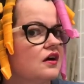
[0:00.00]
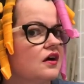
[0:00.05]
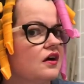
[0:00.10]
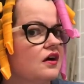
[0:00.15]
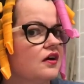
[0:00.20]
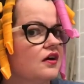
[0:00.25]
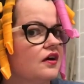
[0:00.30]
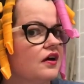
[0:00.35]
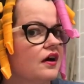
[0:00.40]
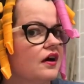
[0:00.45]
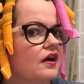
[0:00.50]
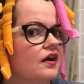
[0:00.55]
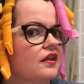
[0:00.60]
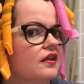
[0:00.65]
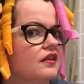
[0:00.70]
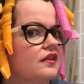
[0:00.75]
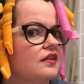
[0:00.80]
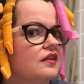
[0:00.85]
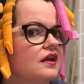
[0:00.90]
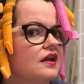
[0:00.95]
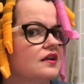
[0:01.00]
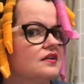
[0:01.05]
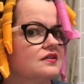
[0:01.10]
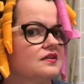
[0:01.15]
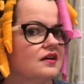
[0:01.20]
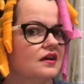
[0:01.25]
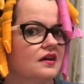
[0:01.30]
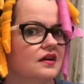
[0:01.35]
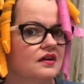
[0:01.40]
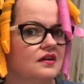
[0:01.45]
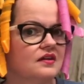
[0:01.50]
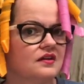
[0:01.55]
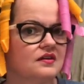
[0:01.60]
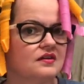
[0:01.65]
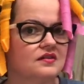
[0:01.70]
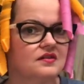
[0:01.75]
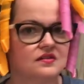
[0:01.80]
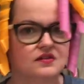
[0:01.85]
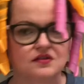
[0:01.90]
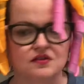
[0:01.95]
Oh yeah, that is like
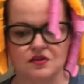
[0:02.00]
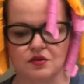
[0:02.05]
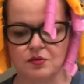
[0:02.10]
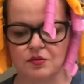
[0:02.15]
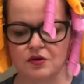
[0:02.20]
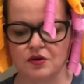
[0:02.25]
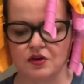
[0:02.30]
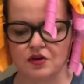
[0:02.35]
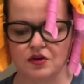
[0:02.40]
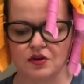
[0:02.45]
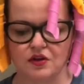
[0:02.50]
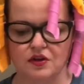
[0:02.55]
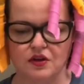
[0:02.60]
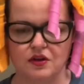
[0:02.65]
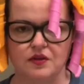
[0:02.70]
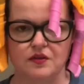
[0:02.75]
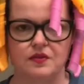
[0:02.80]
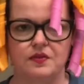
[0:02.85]
super curly.